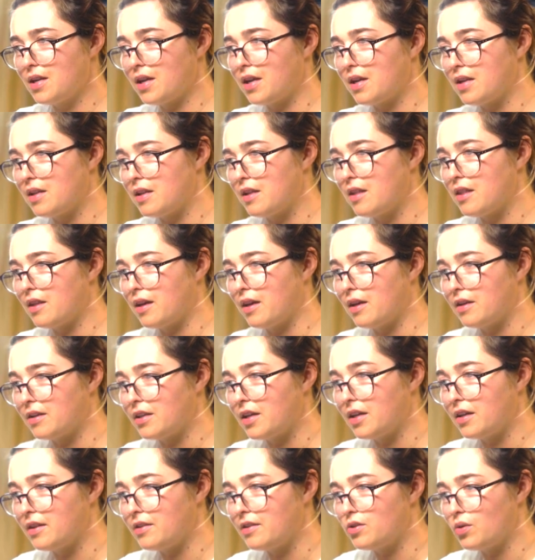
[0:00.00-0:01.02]
and then
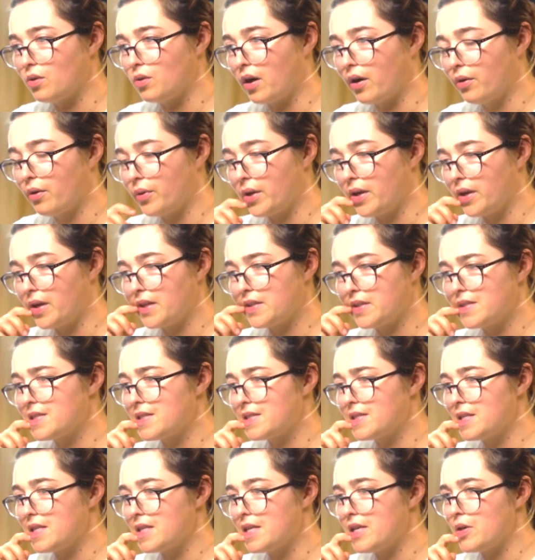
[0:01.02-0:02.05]
get into our reading to
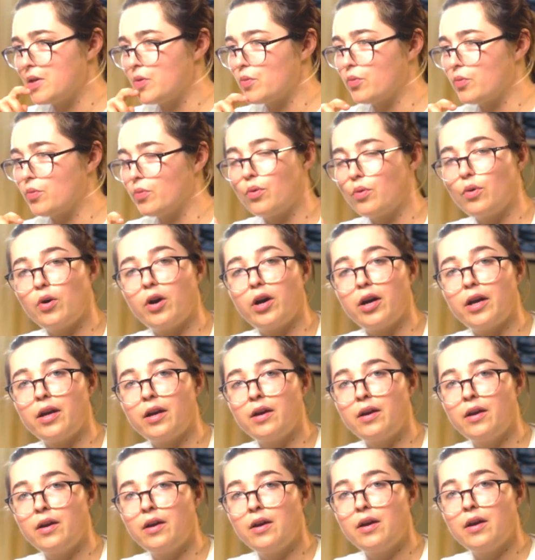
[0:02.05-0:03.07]
see what
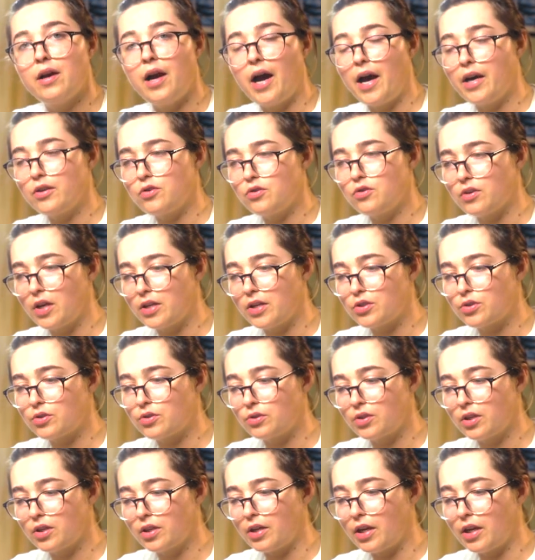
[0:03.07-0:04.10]

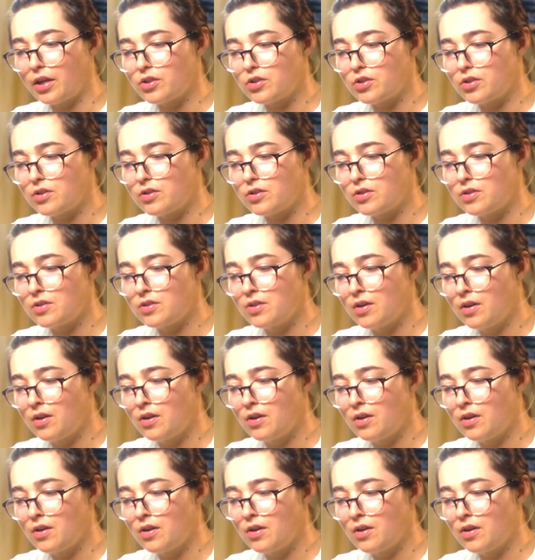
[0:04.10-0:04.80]
astrological connections